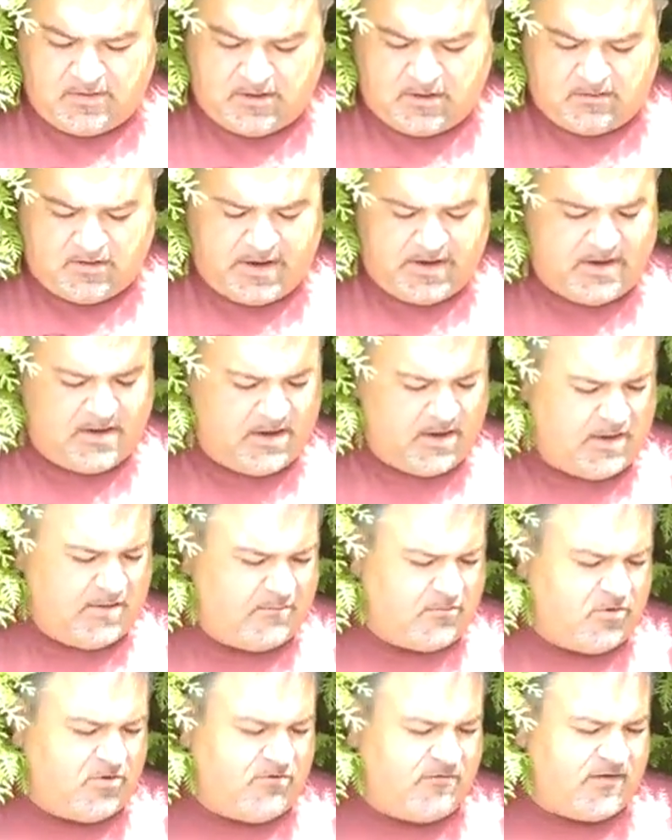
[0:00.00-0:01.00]
All right,
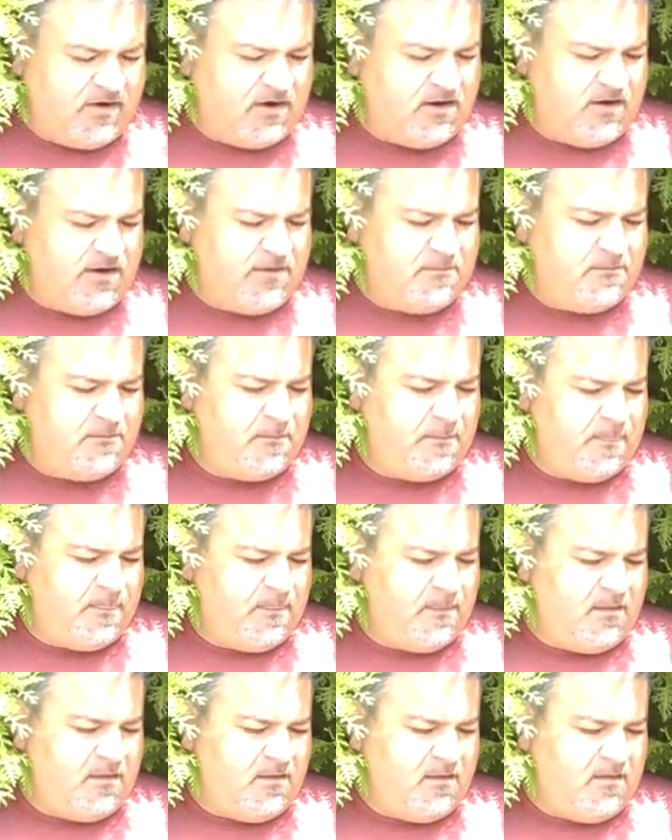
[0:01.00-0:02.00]
ProVary.
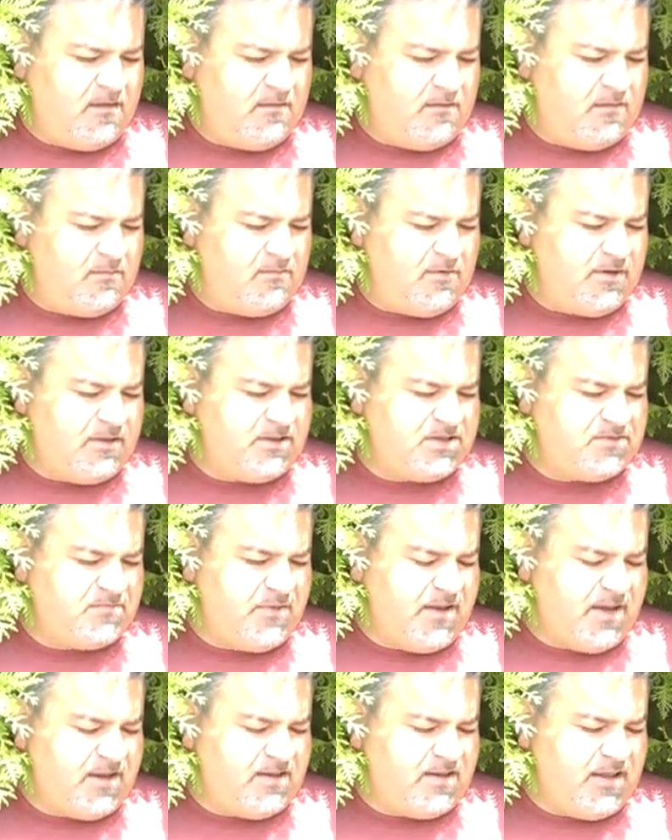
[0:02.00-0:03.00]
Let me bring this
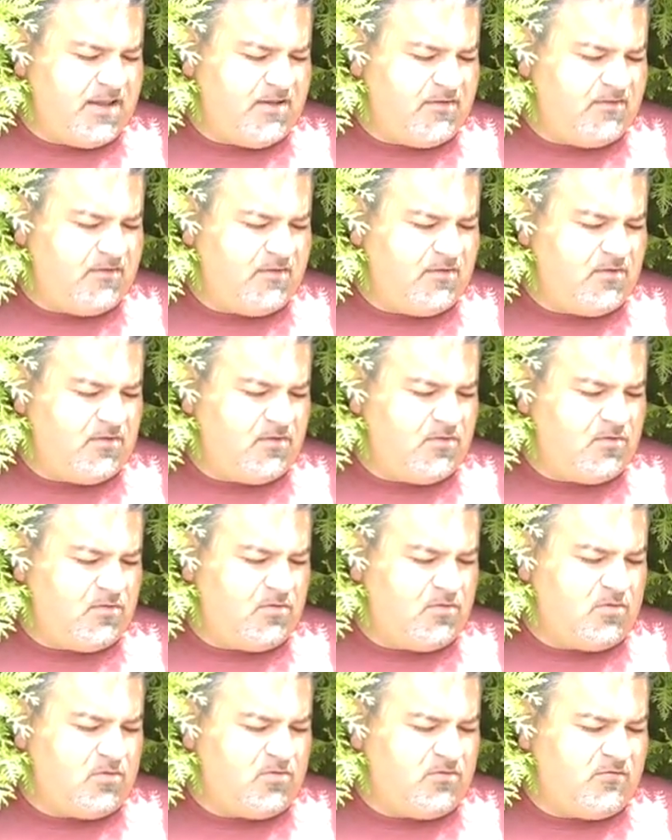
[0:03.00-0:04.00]
back down
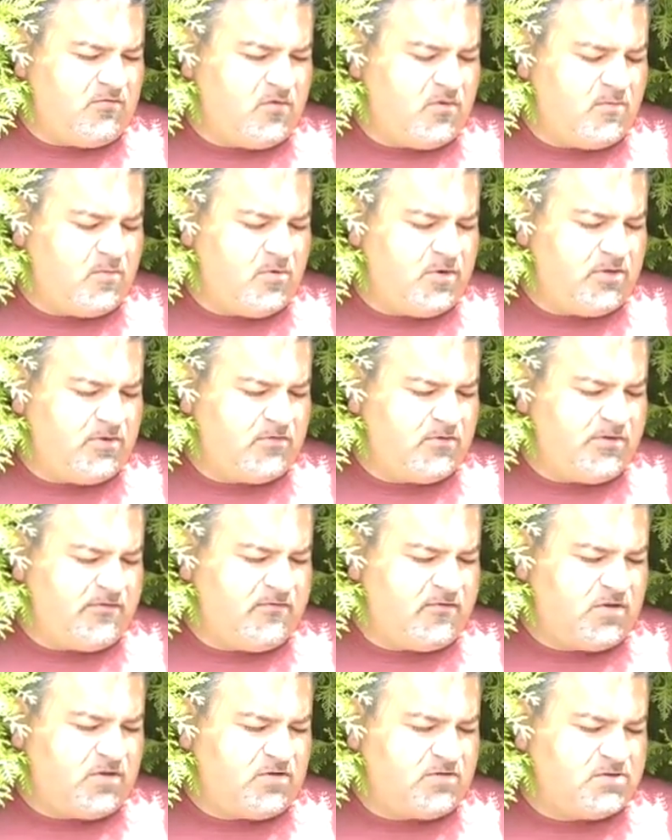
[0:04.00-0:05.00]
to 4.3
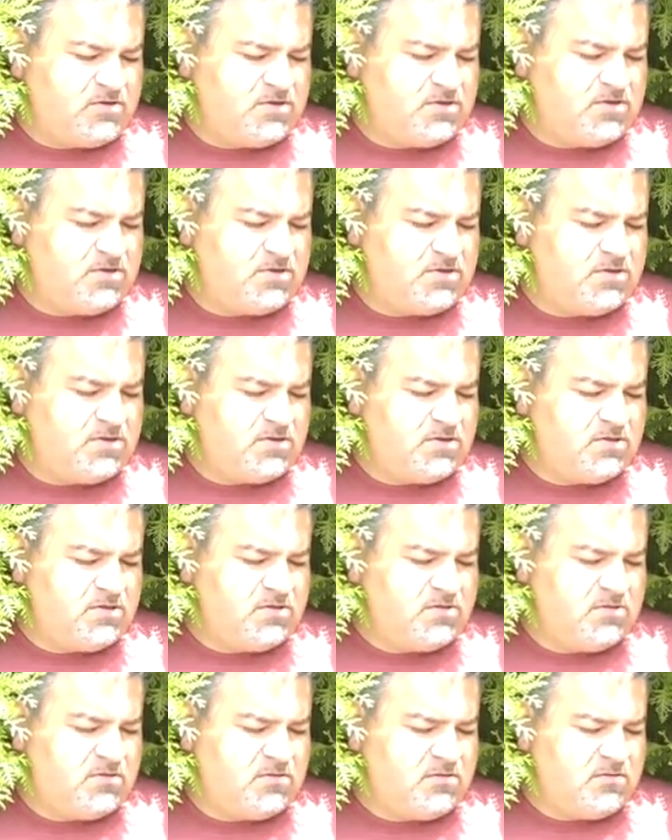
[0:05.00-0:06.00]
volts.
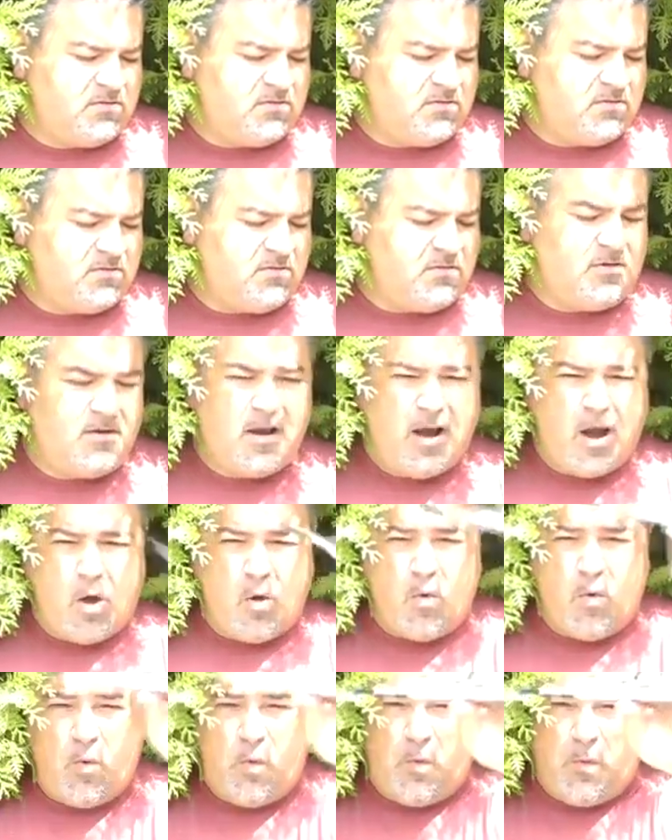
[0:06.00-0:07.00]

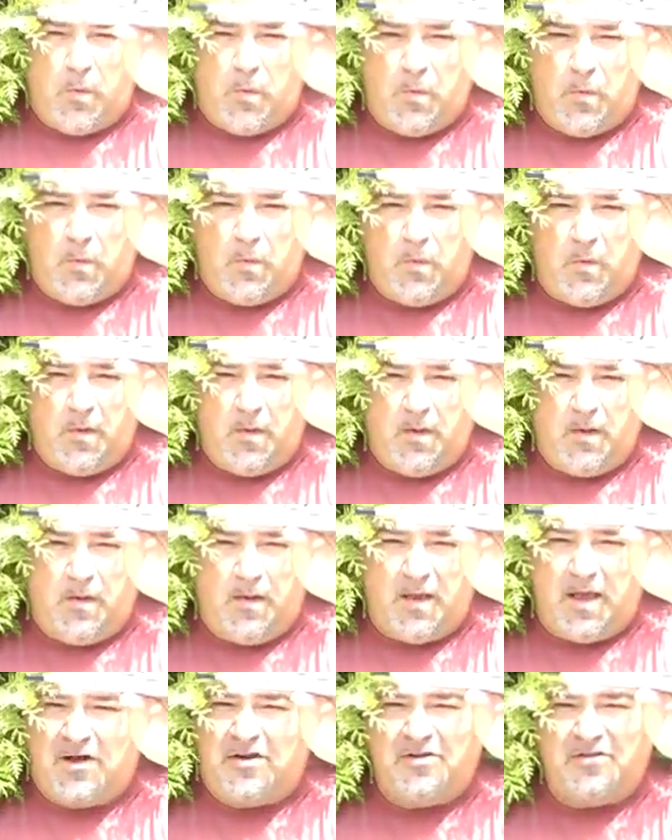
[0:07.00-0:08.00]

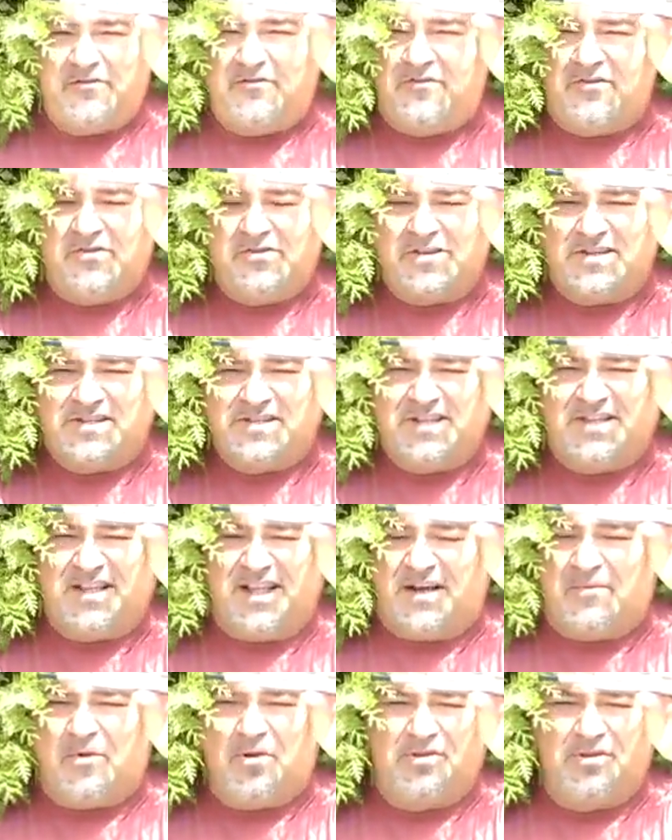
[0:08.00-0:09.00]
I don't know if you can see
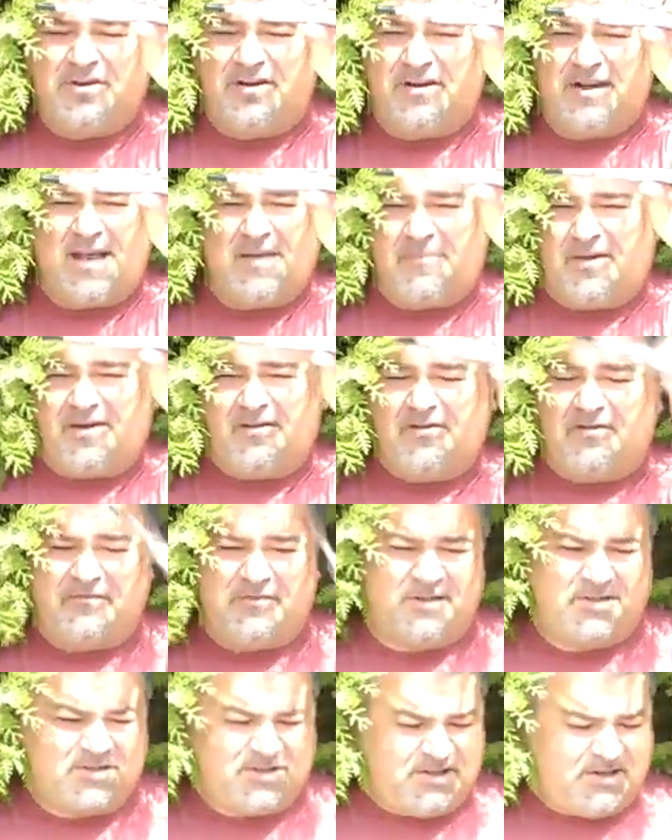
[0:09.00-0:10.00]
that. I'm holding it up. I don't know if
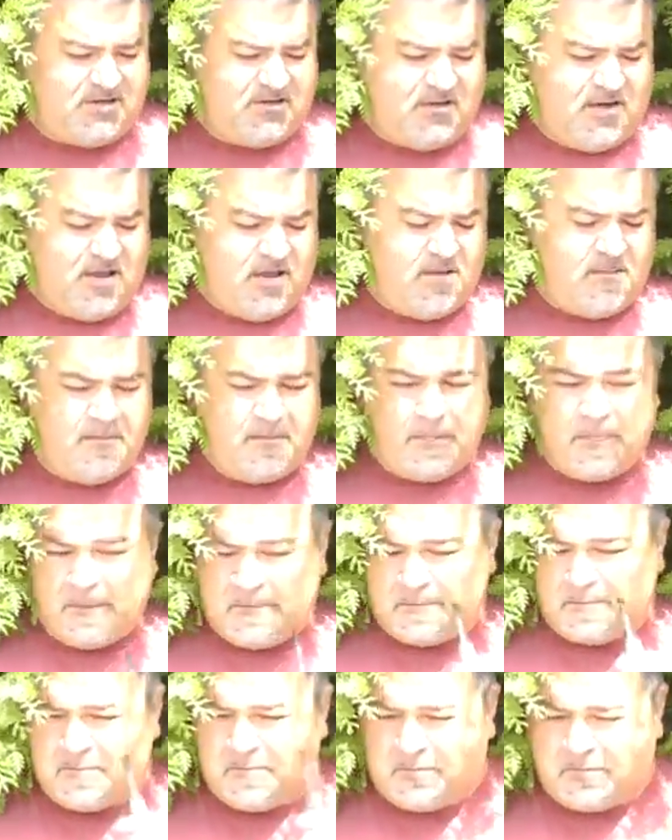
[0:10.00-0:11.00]
you can see it or not.
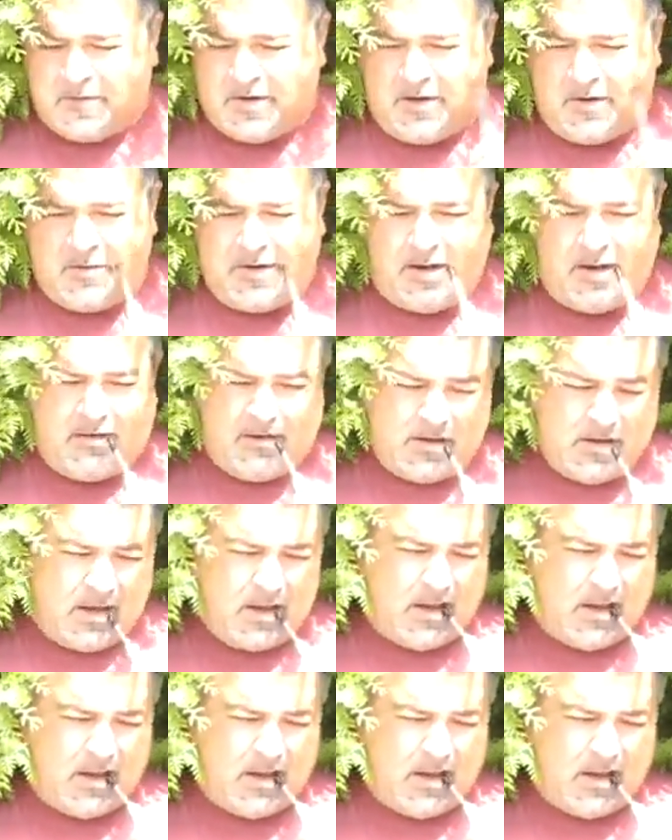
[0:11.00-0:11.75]
Here we go.